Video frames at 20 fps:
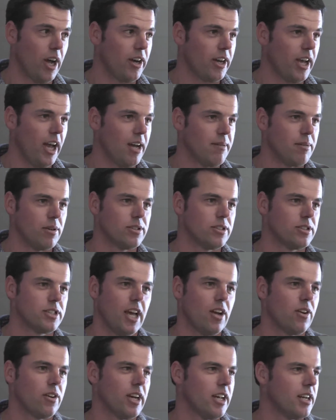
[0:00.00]
okay, but I just
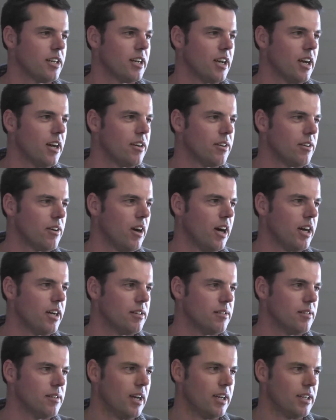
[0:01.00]
cannot get it to go to grain
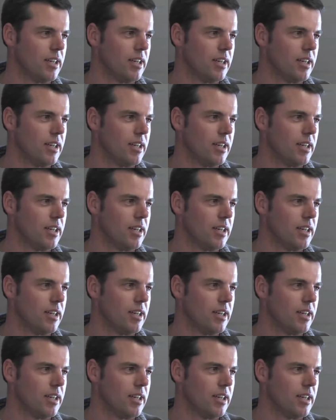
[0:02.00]
and